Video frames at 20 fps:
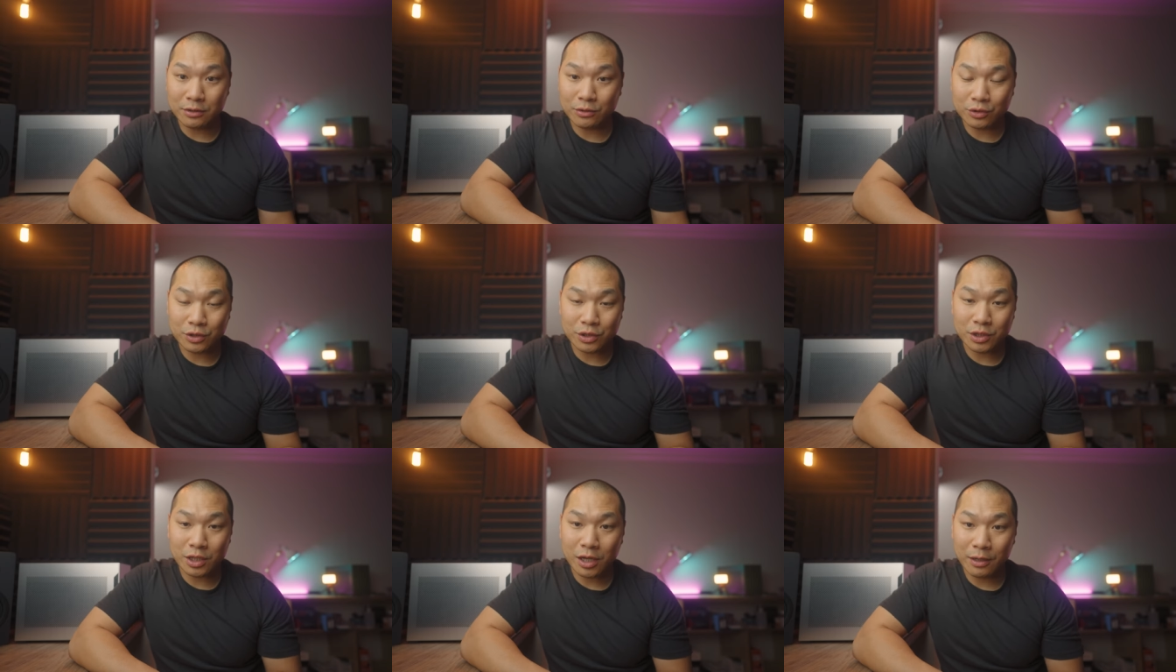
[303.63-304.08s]

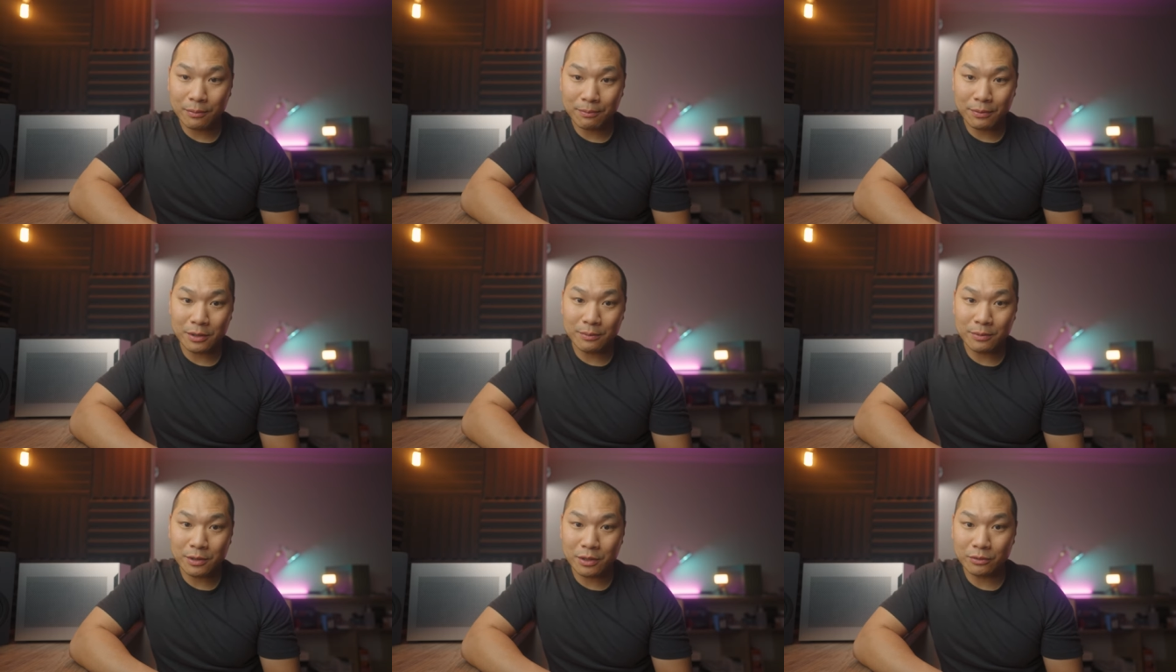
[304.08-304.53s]
Your stock
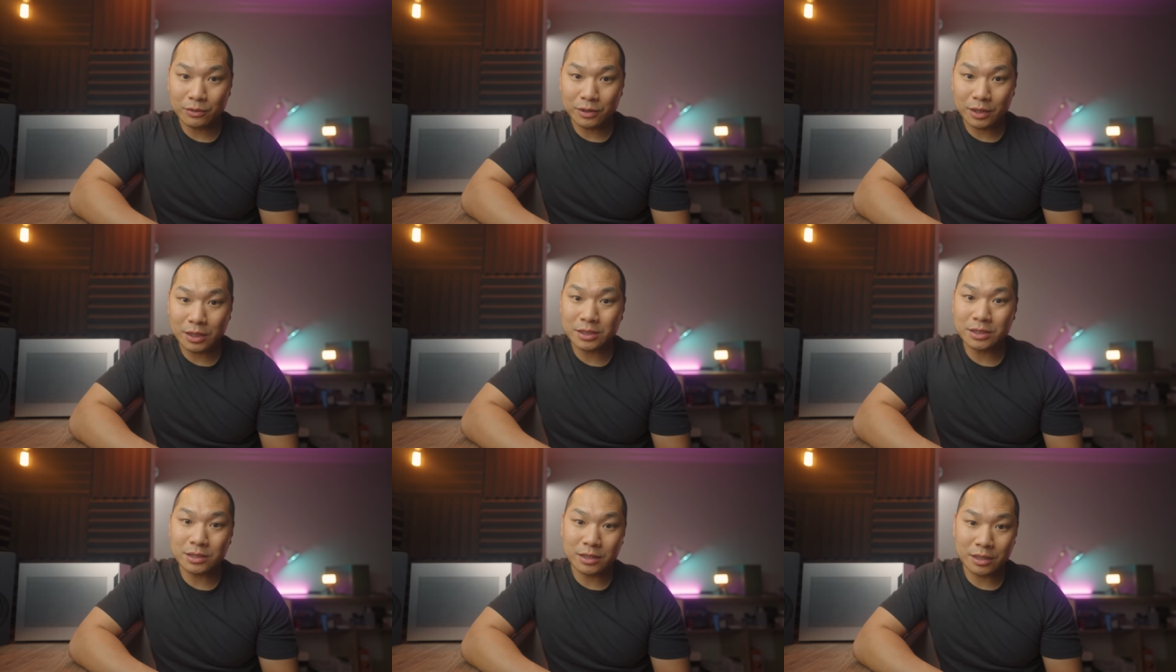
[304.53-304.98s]
PBO
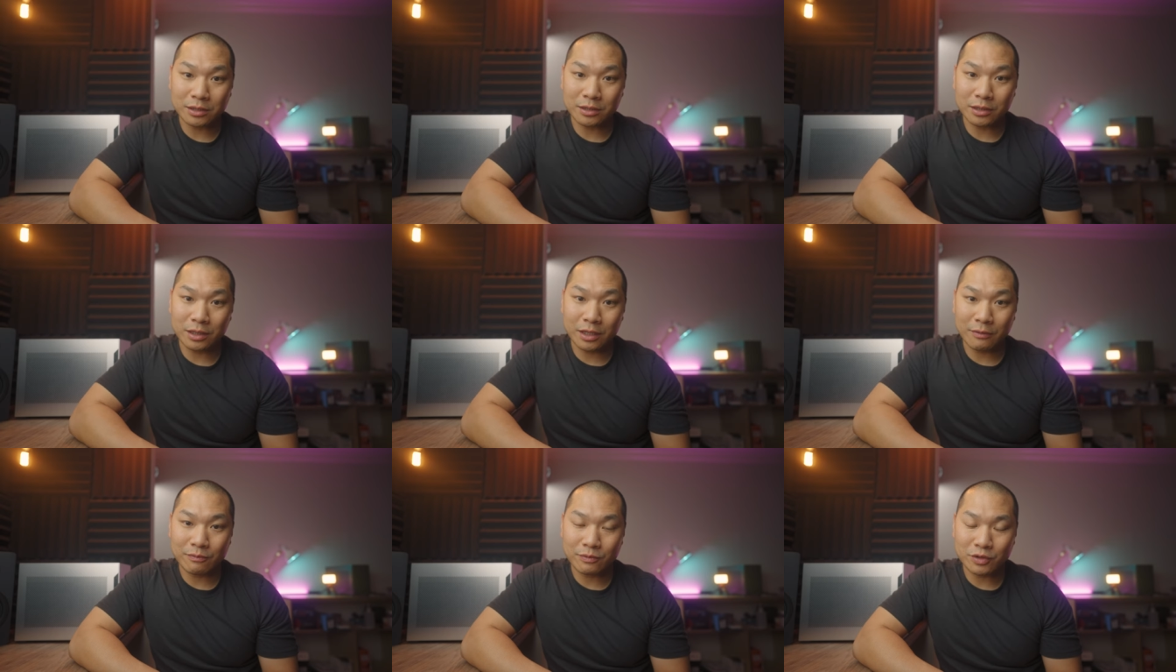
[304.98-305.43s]
does tend
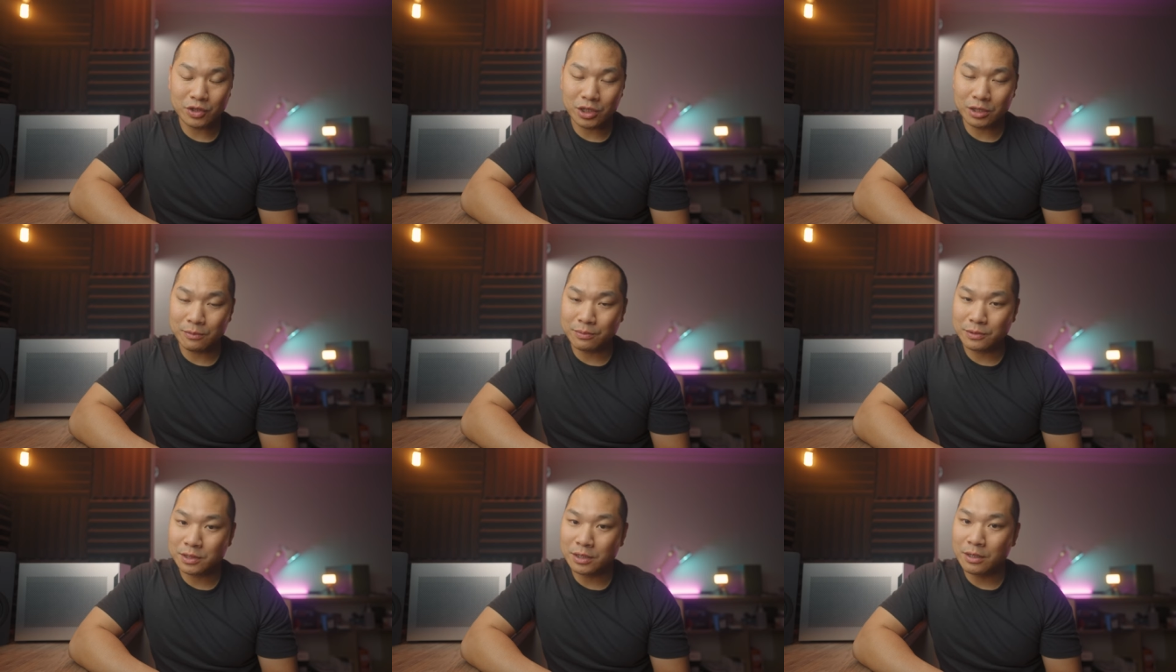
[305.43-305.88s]
to give
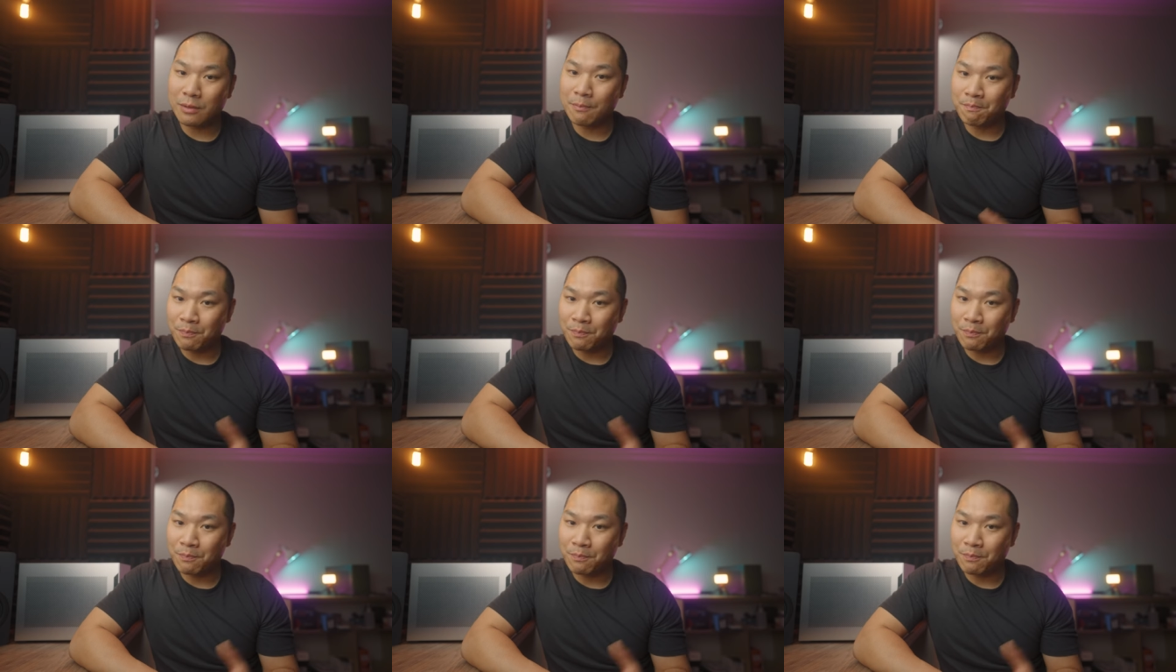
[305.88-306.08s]
chips